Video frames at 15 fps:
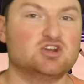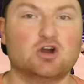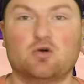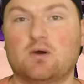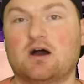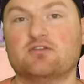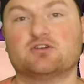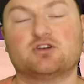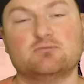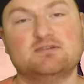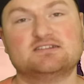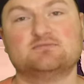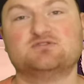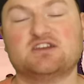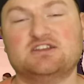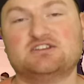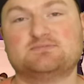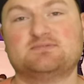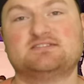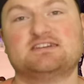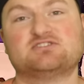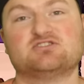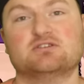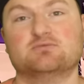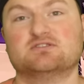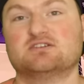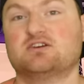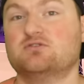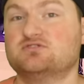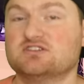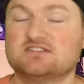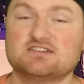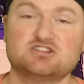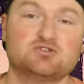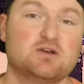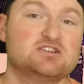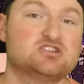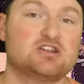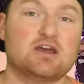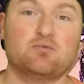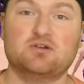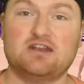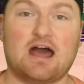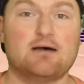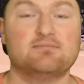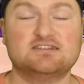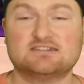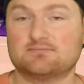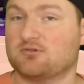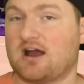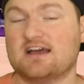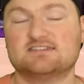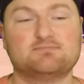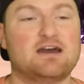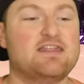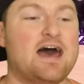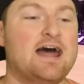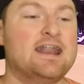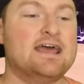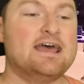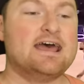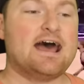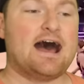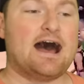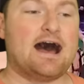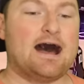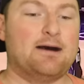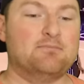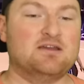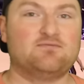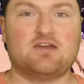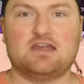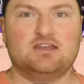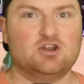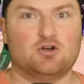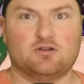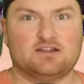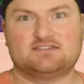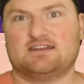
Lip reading: go well, there could be some changes potentially with the coaching situation. I would not be surprised by that. If they, you know, let's